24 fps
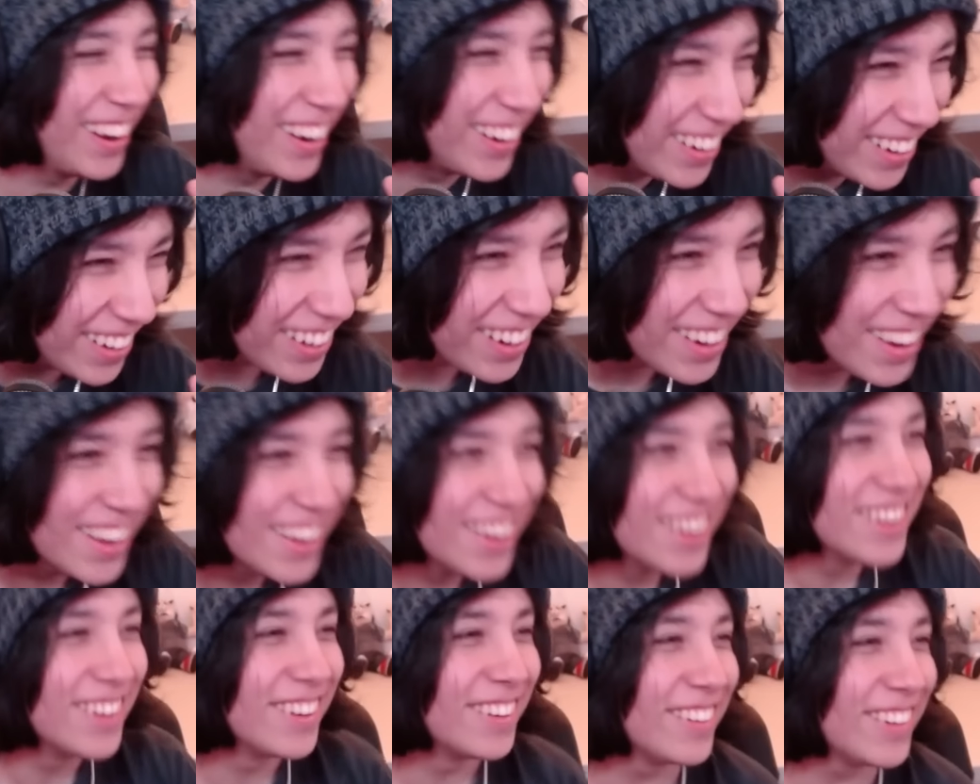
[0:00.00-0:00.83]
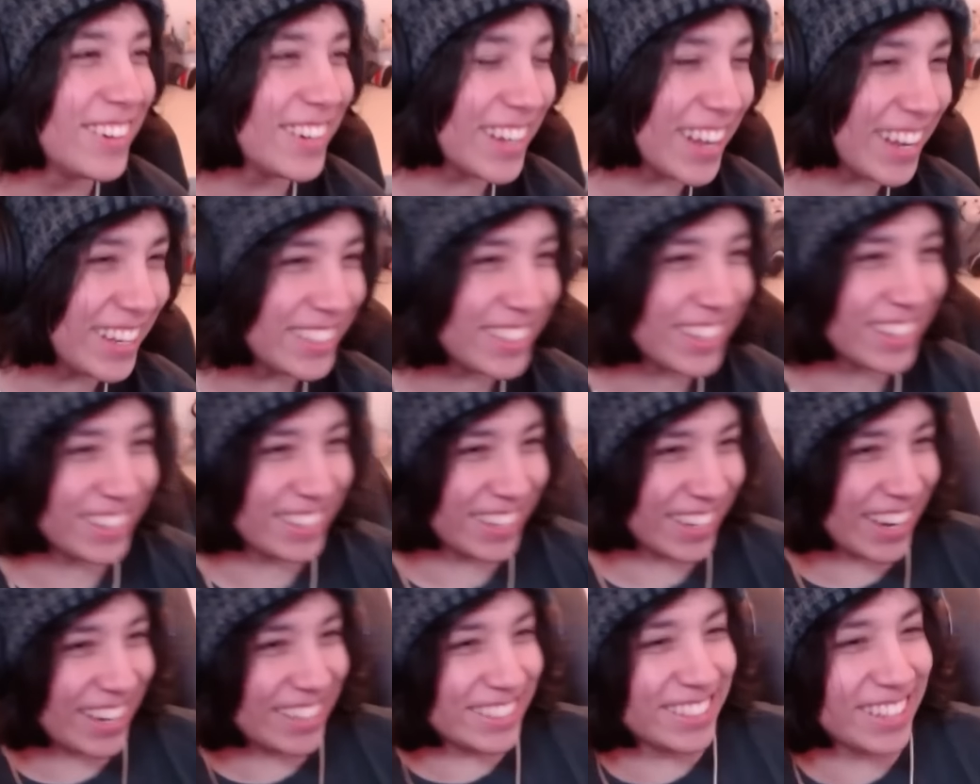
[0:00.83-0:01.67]
what do you guys?
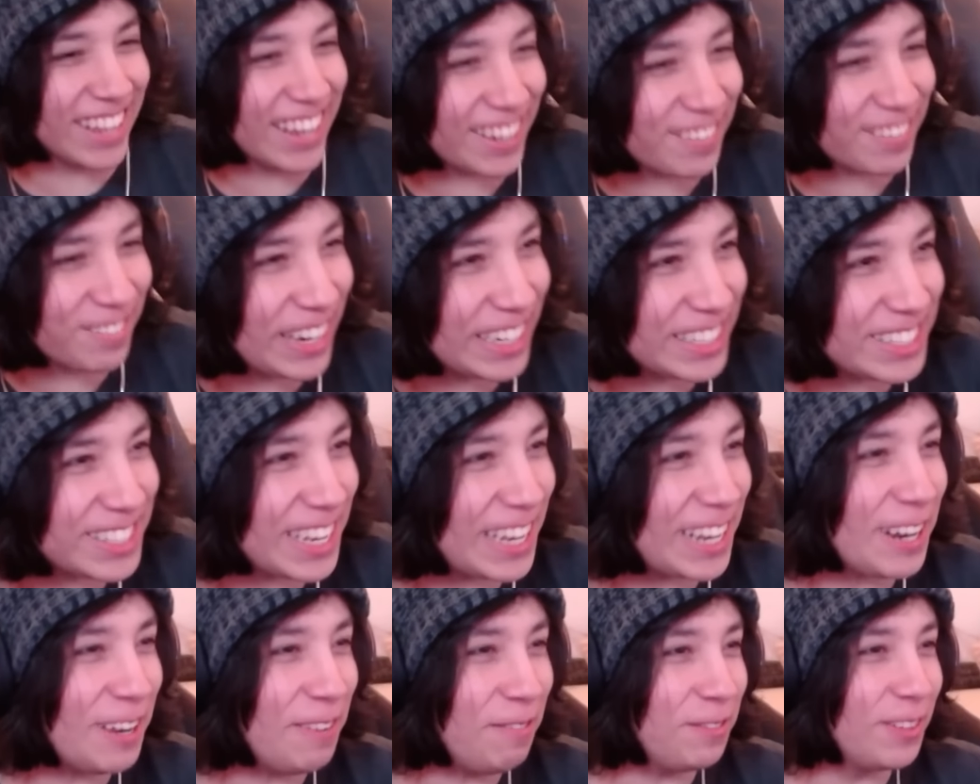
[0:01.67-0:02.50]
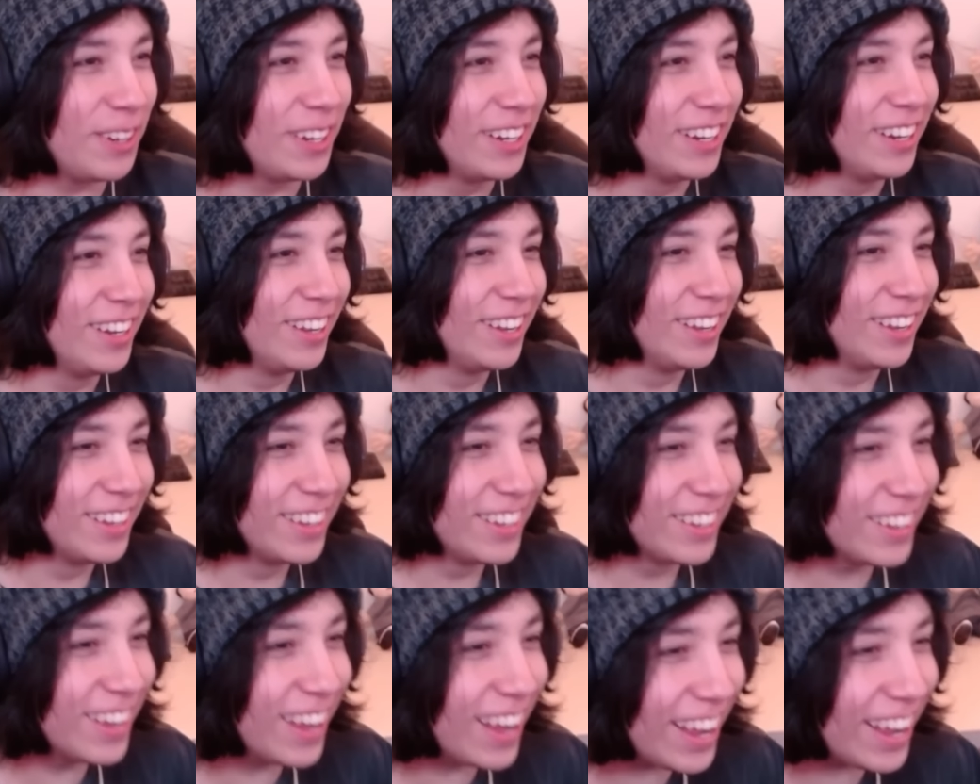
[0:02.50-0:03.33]
You guys like my setup?
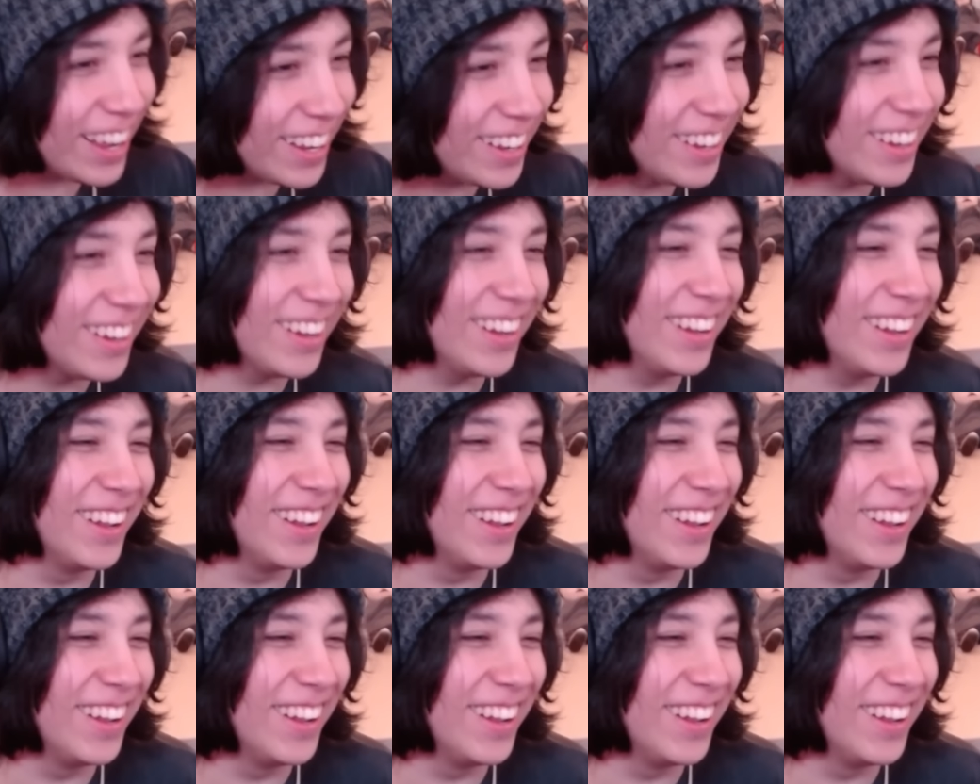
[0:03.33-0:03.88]
Yeah.